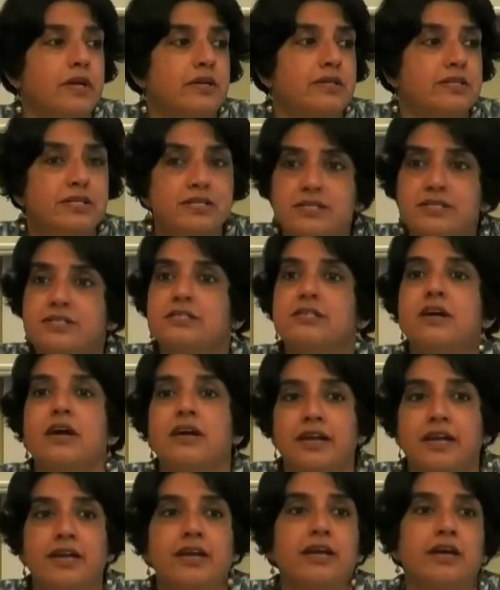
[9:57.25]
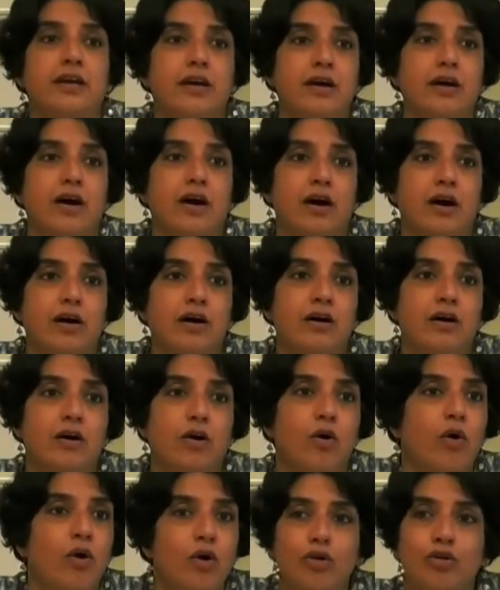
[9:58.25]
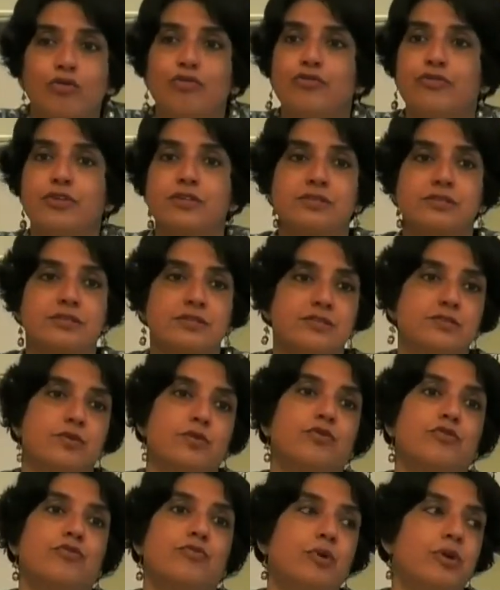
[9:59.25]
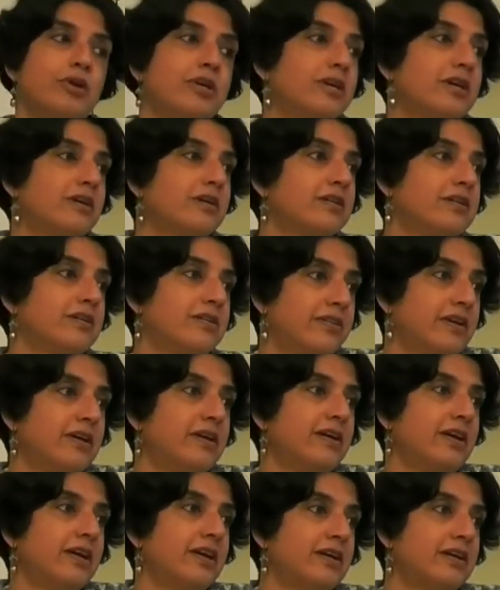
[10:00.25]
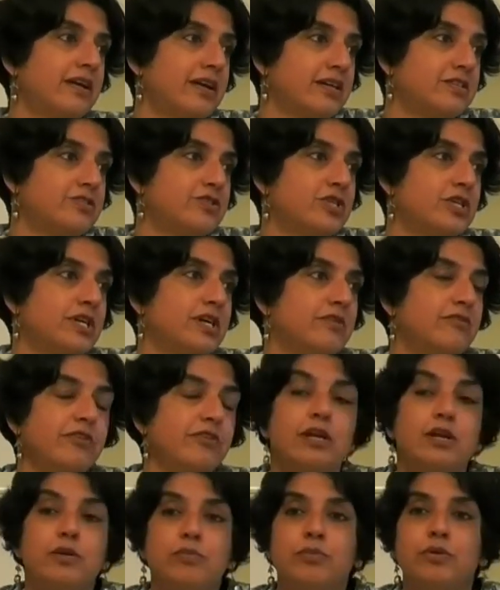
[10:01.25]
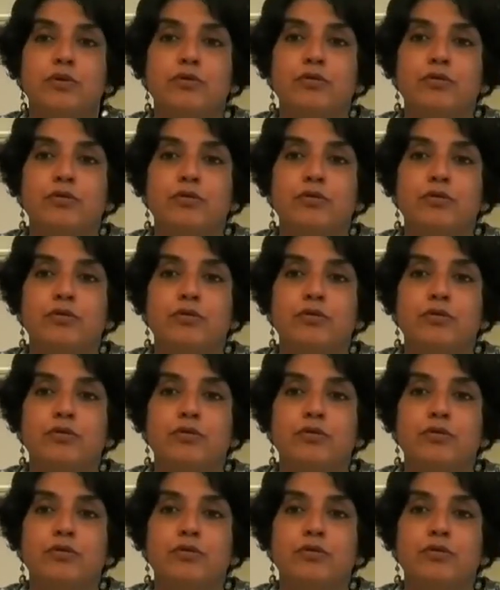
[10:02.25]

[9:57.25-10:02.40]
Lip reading: did study all of this sort of political theory and history available